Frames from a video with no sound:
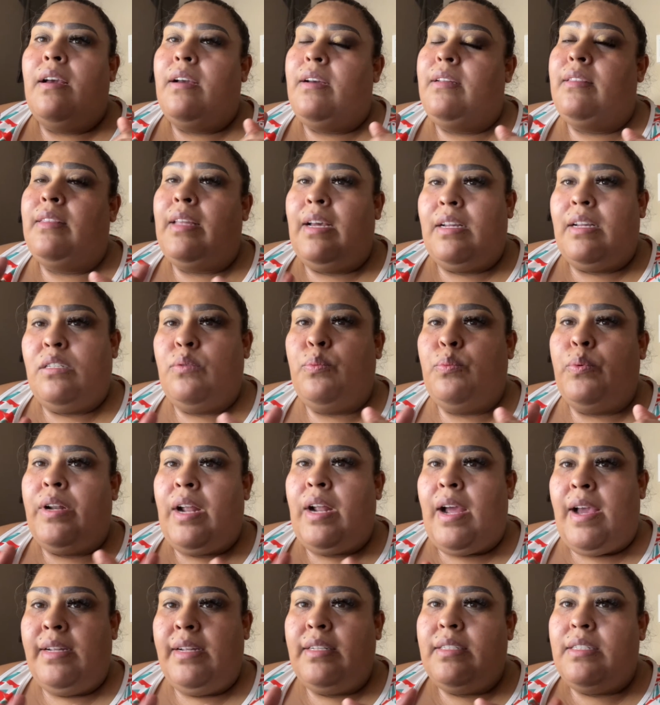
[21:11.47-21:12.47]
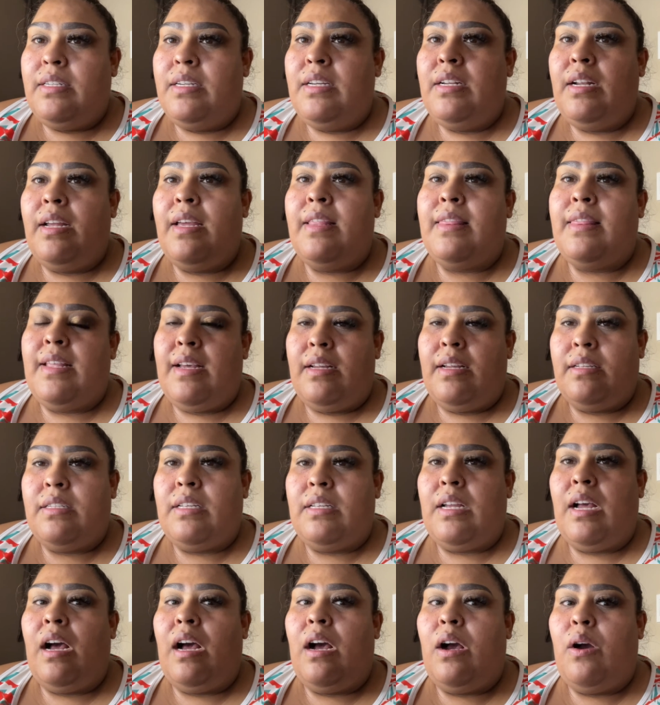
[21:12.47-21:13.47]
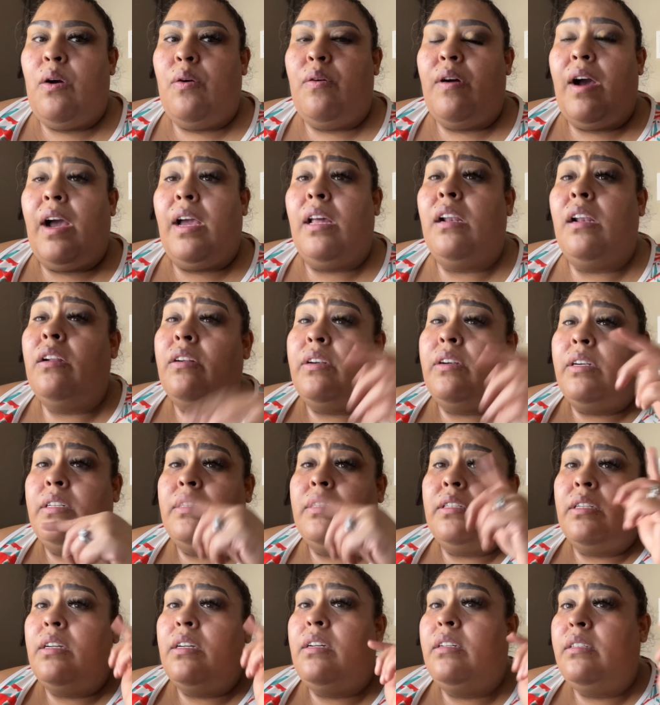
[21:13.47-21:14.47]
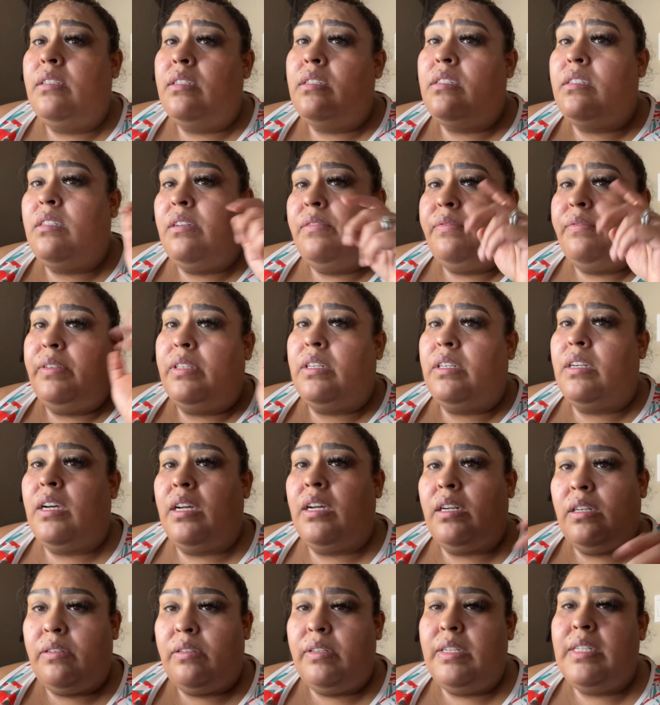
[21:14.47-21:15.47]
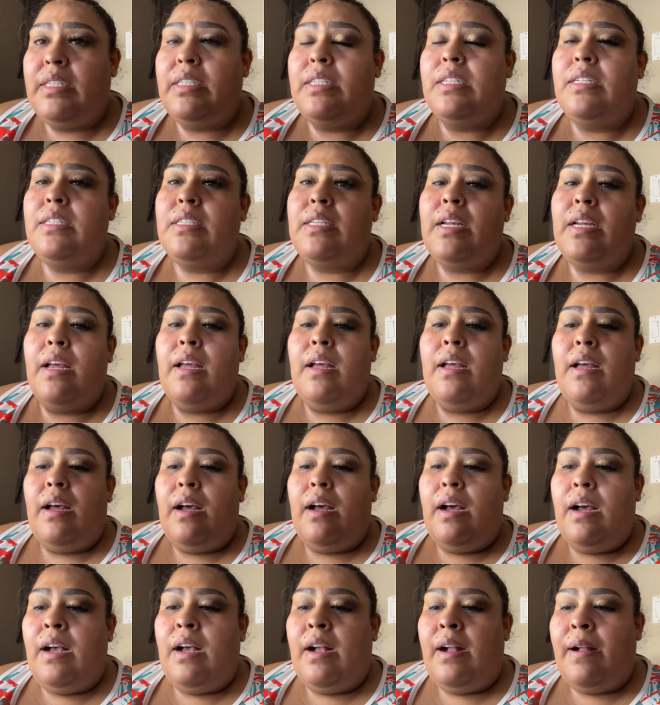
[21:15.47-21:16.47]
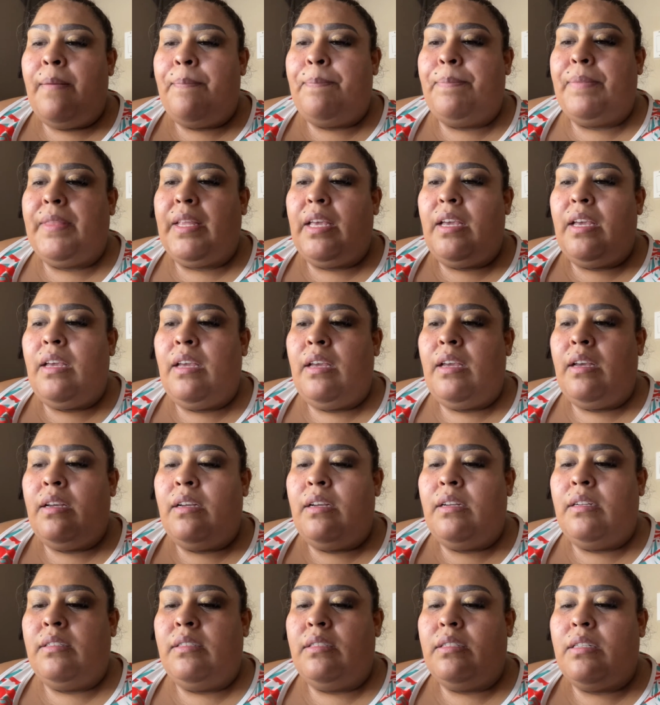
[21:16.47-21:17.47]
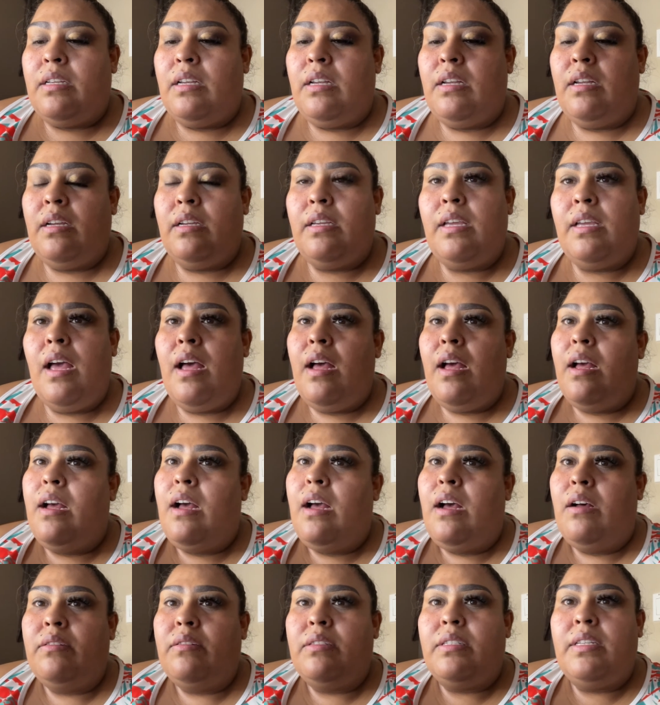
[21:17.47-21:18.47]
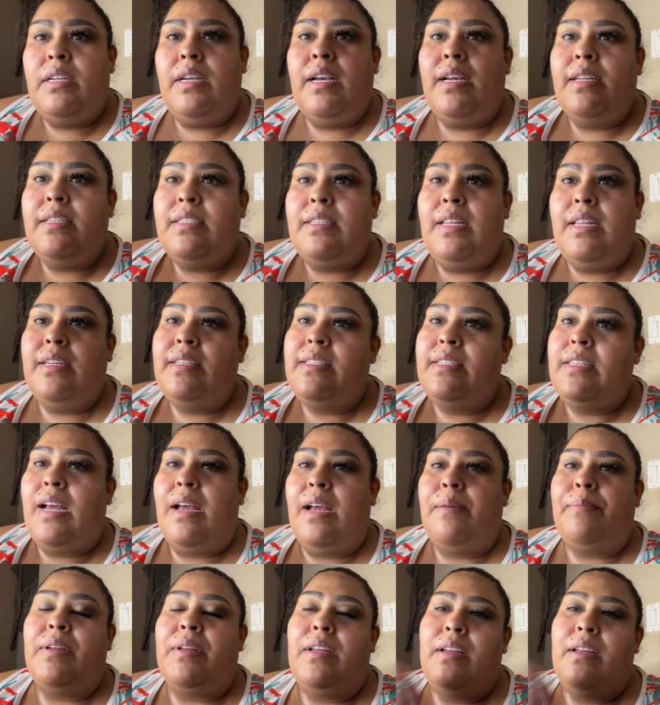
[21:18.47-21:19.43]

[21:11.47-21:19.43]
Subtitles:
That's what I did, and that's how I learned these different cut creases. And yeah, I'll see you guys next time.